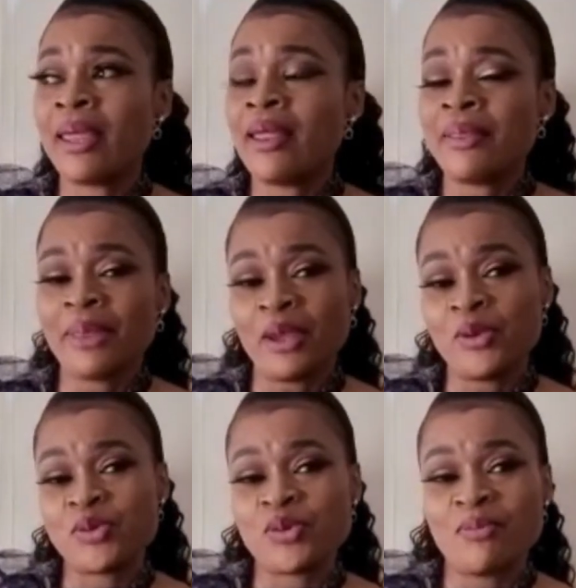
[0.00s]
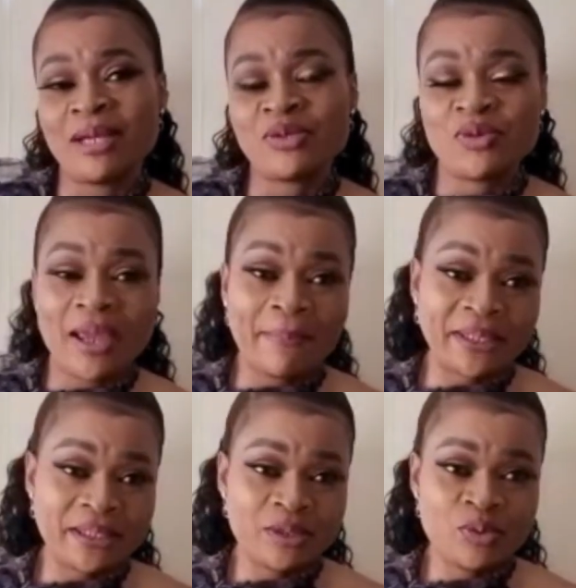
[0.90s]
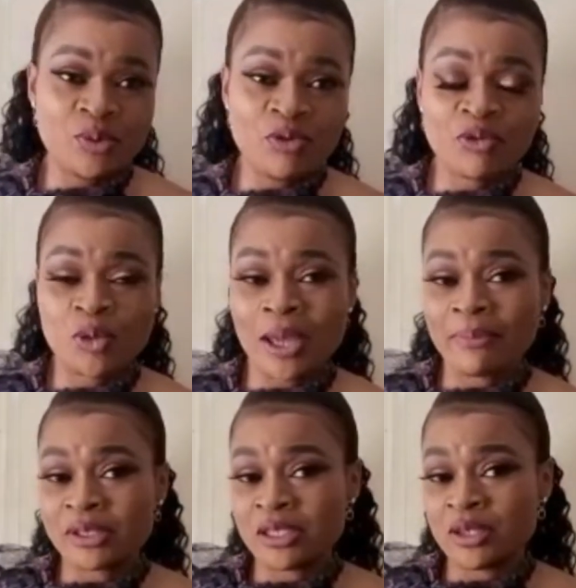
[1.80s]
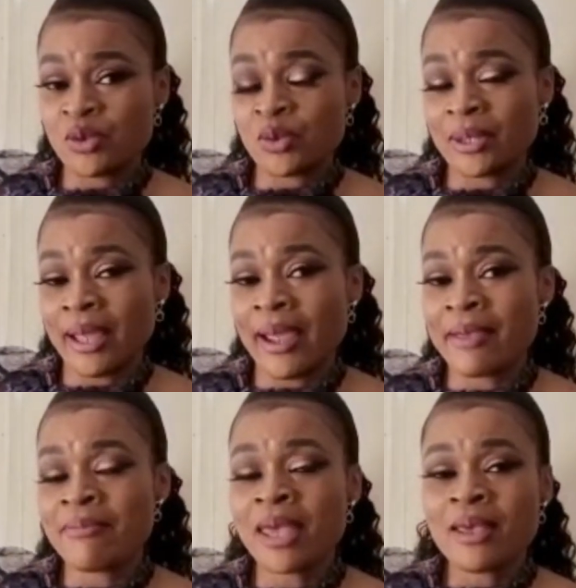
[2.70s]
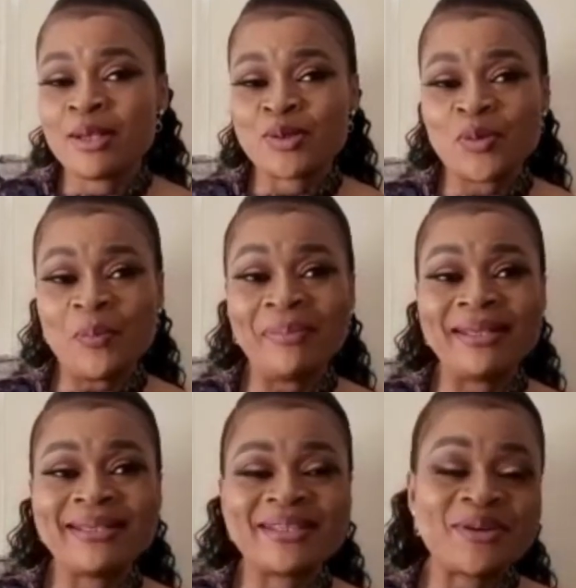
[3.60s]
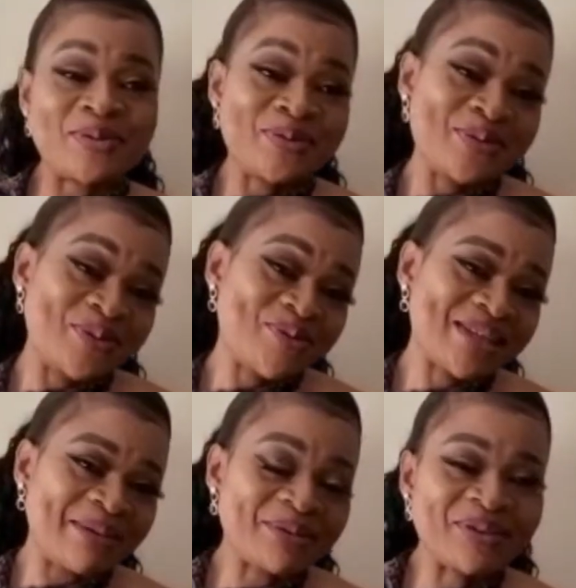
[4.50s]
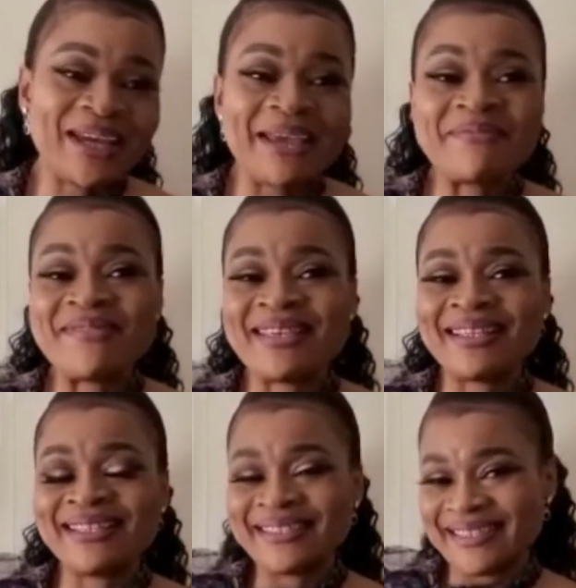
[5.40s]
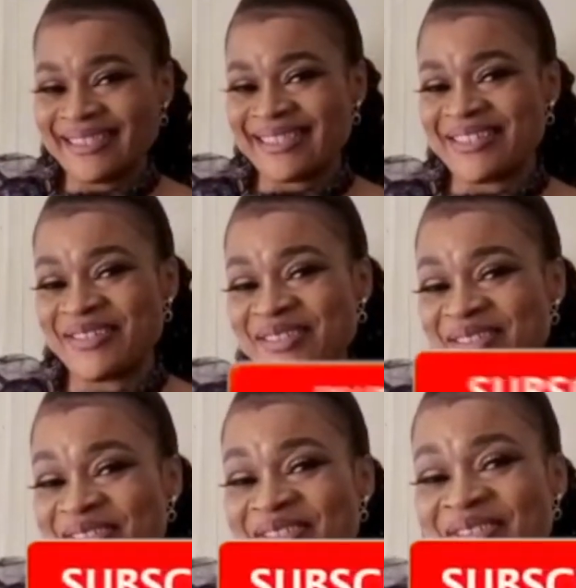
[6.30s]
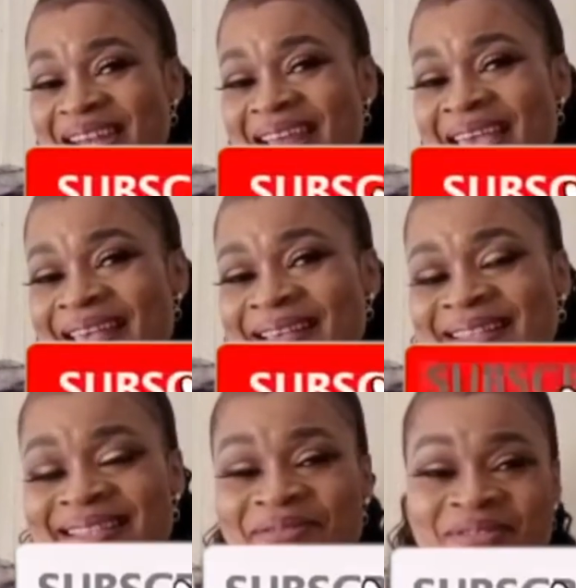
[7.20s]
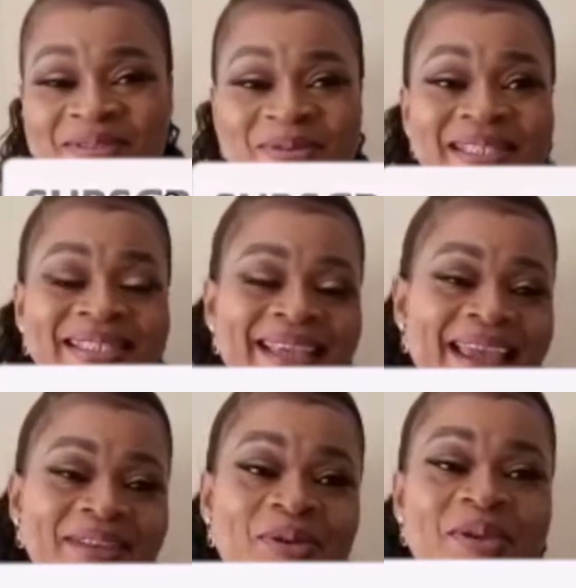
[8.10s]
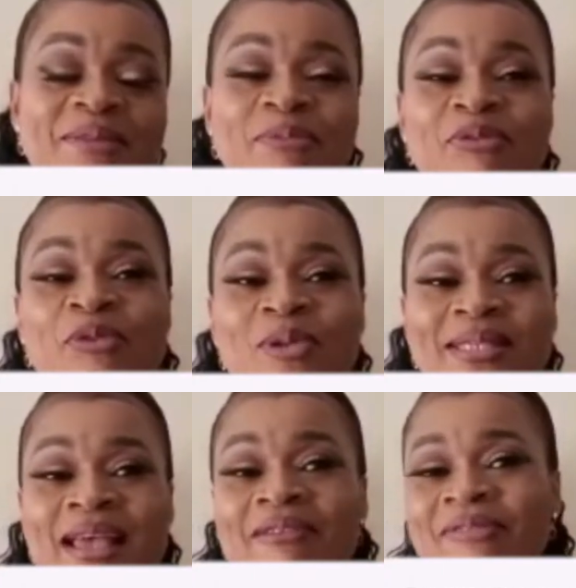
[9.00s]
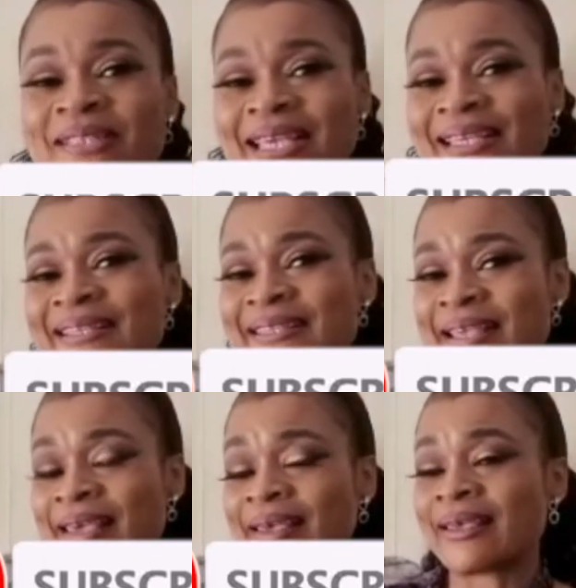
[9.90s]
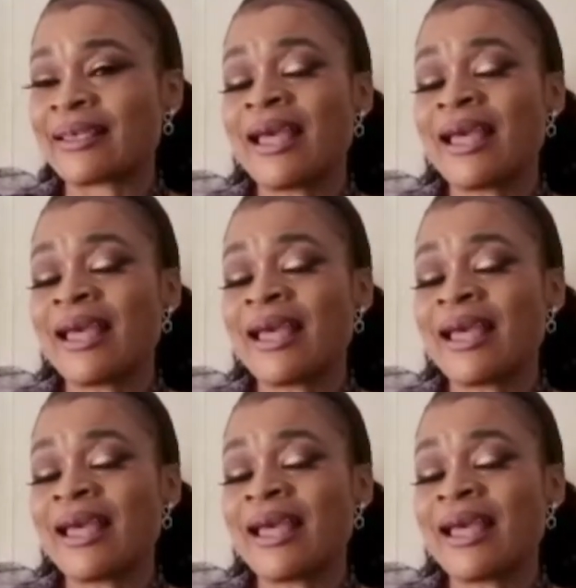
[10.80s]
Thank you so much. We appreciate your love, we appreciate your time. So please continue to subscribing, continue to liking this video, share. Don't keep it for yourself. Sharing is caring.